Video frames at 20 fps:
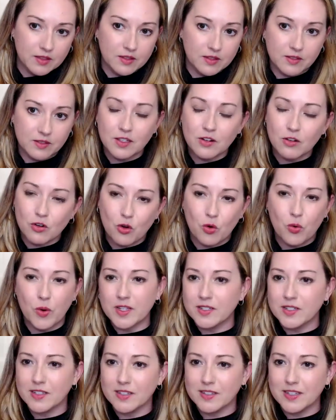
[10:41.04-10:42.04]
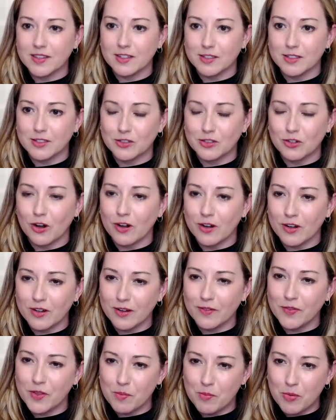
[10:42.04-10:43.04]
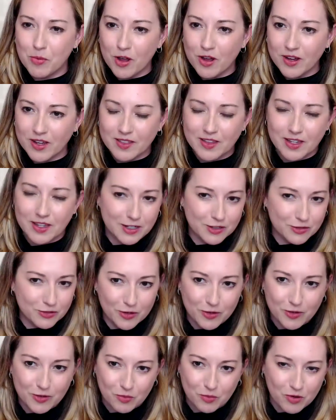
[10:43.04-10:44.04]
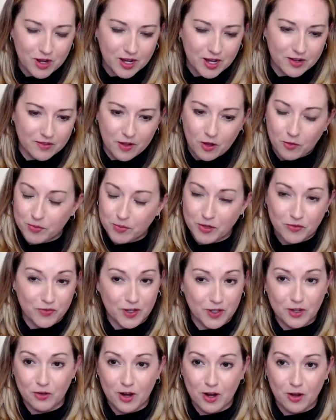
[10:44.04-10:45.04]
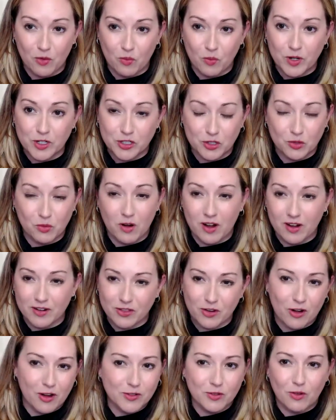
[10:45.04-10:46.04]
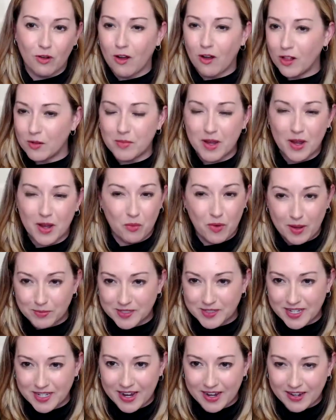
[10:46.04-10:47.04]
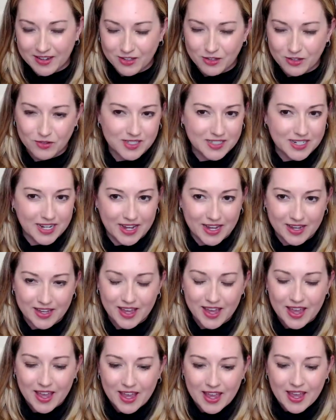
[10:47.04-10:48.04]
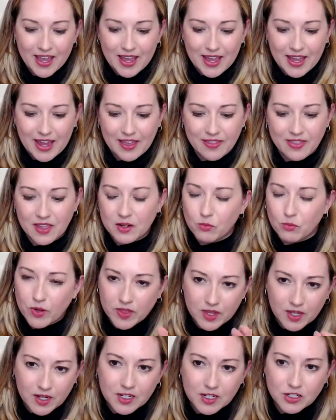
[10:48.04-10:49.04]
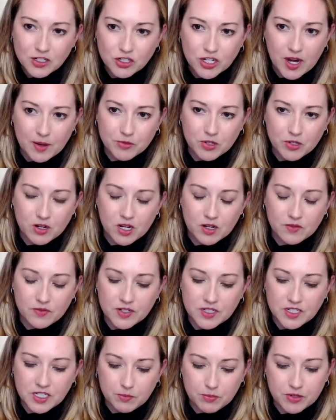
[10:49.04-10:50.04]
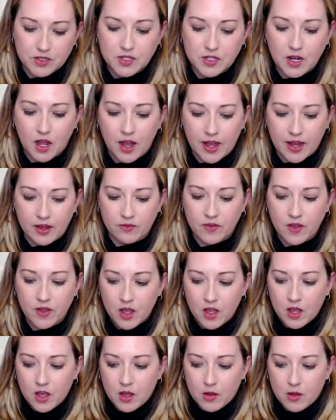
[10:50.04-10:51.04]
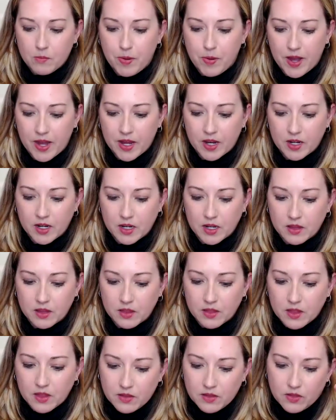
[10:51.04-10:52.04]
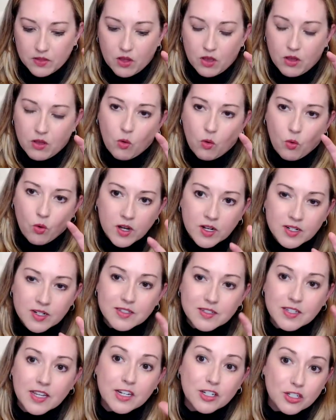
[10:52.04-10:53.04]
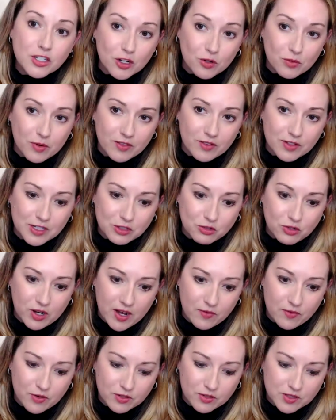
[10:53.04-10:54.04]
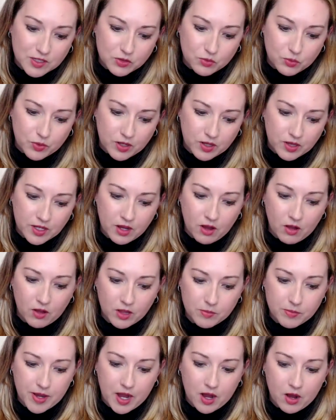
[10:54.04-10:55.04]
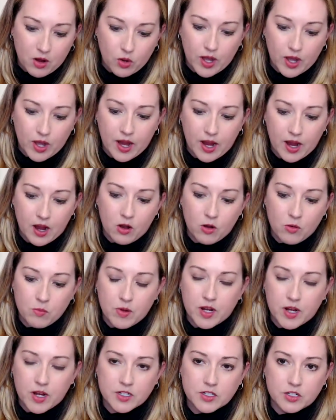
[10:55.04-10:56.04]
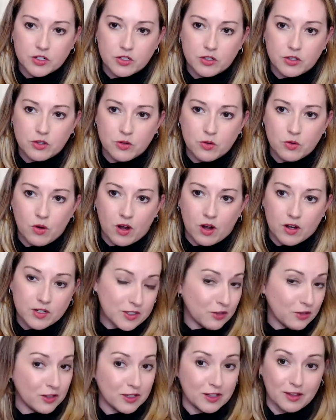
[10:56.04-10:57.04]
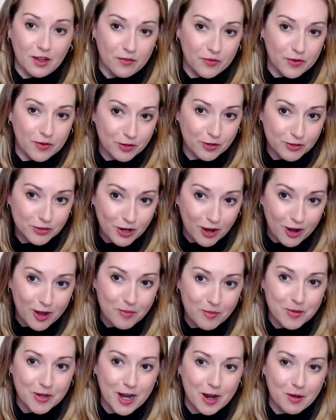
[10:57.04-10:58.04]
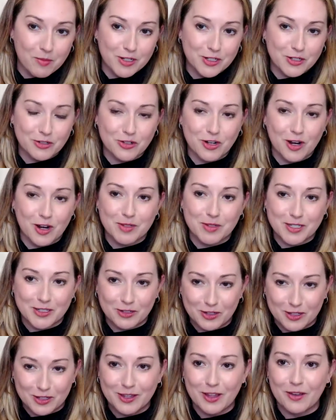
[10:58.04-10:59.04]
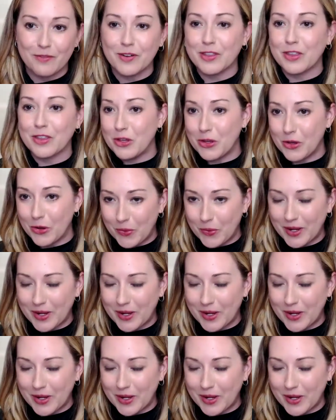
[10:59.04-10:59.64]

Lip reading: There's little quizzes at the start of the book and the intro that will kind of help you figure out which you are. They're also all on my website you can take. And then within each chapter, kind of a deeper dive. But the organization around these drivers is really all about how much you are still in love with your job and how much your job is still in love with you.